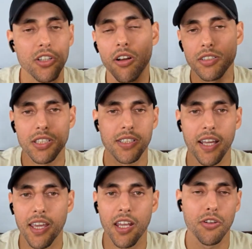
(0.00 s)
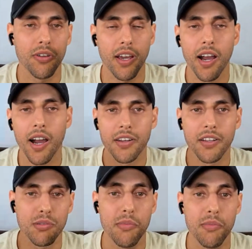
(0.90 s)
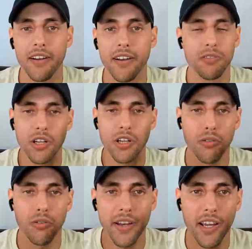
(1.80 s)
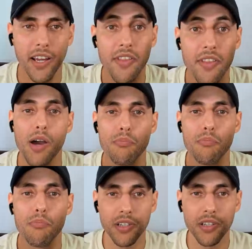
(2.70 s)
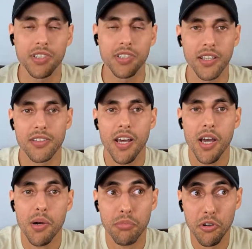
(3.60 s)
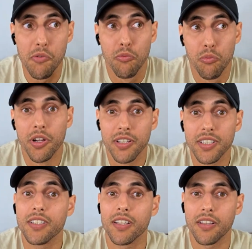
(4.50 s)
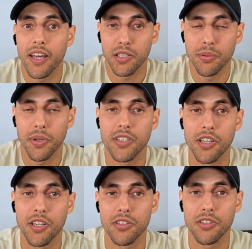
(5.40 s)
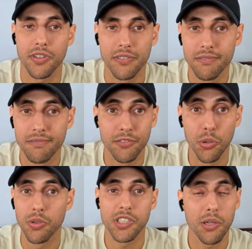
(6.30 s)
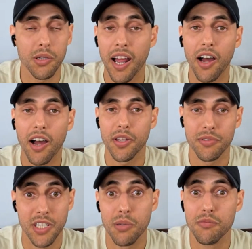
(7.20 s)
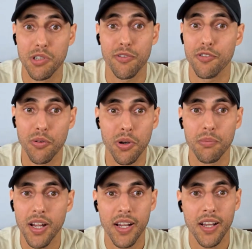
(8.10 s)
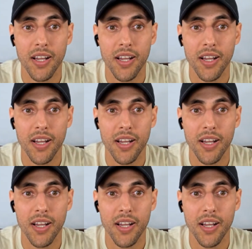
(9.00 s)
it's a long season. I get it. You can get hot. It doesn't matter, right now in that big of a sense. But realistic expectations for your team and how they've seemed to perform